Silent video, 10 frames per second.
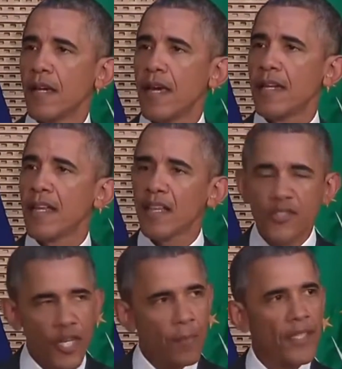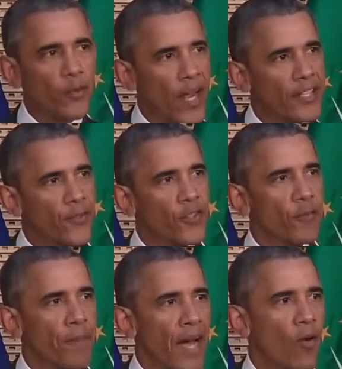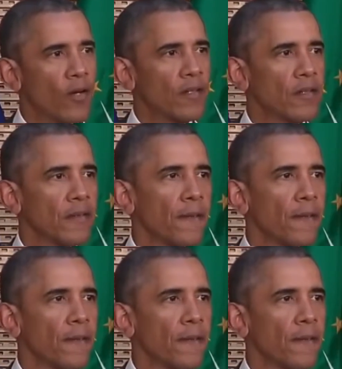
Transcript: and illegitimate transfers of power,